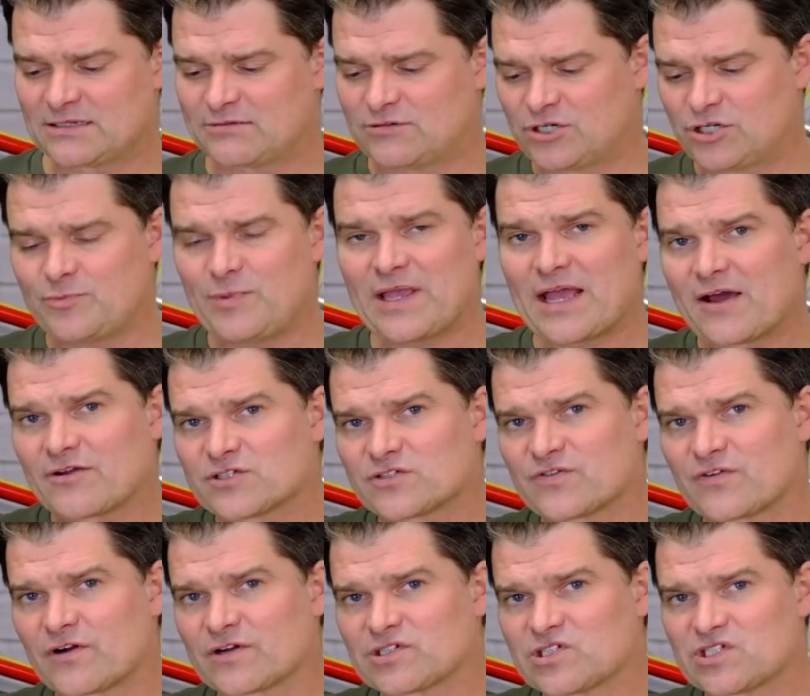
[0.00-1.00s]
could be out as
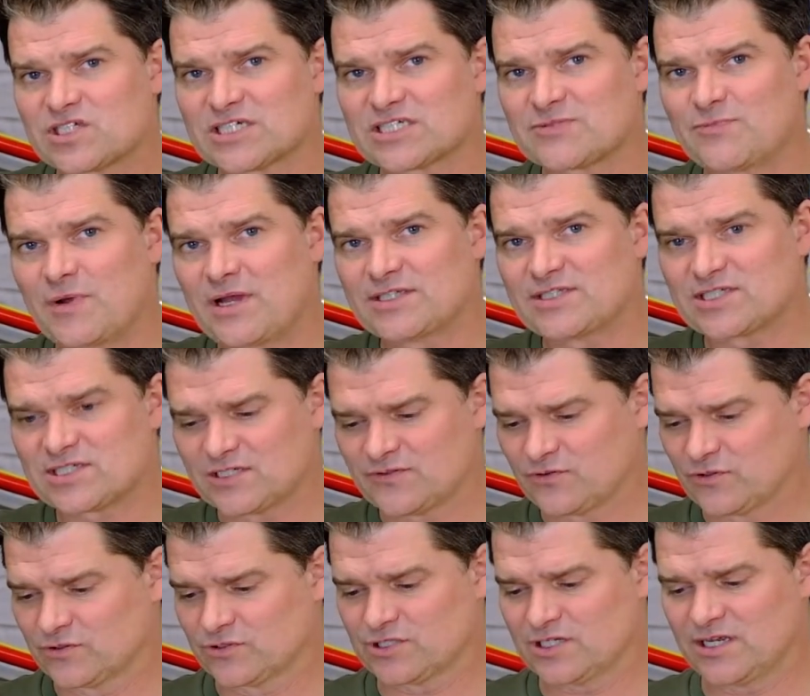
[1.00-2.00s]
far as 6 months
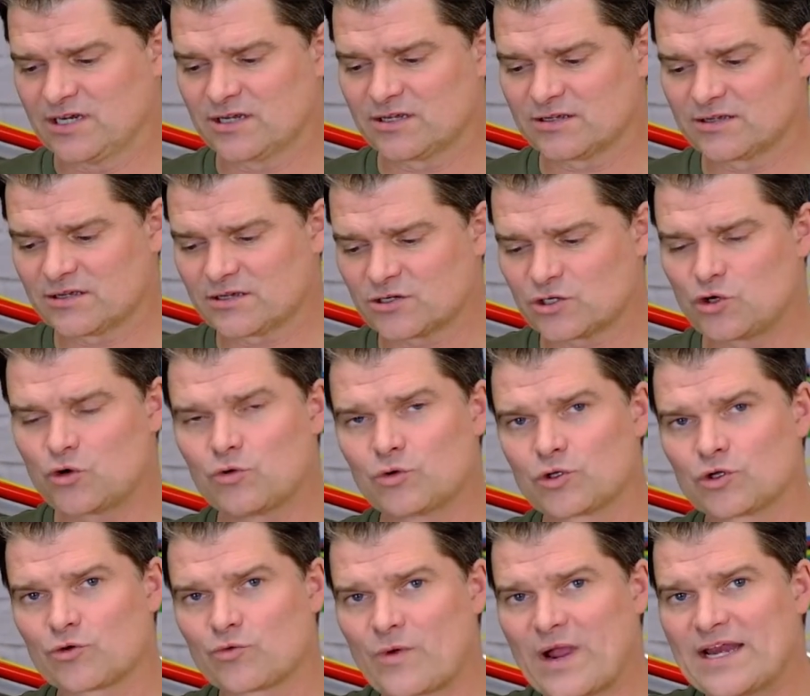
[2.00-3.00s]
if you're in a
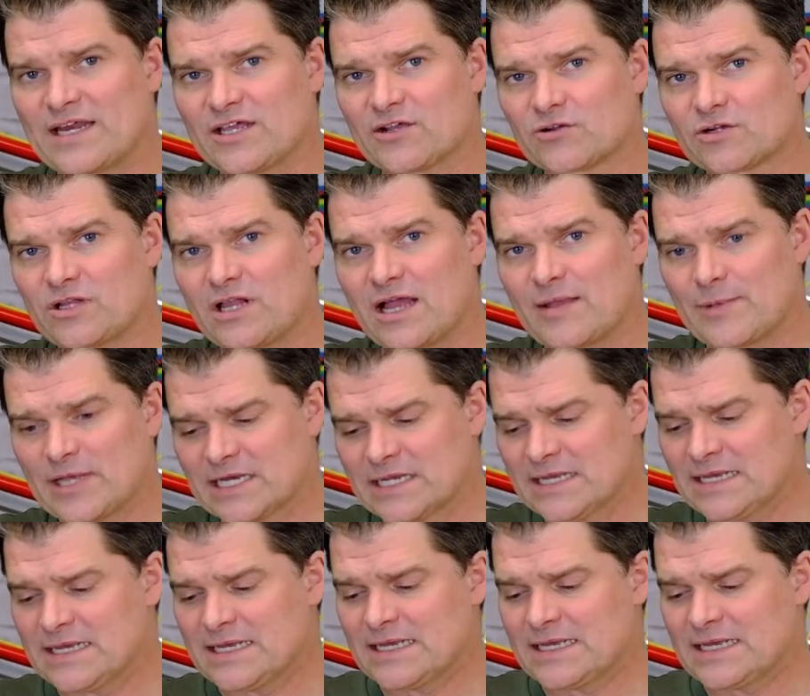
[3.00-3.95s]
cooler, rainier climate,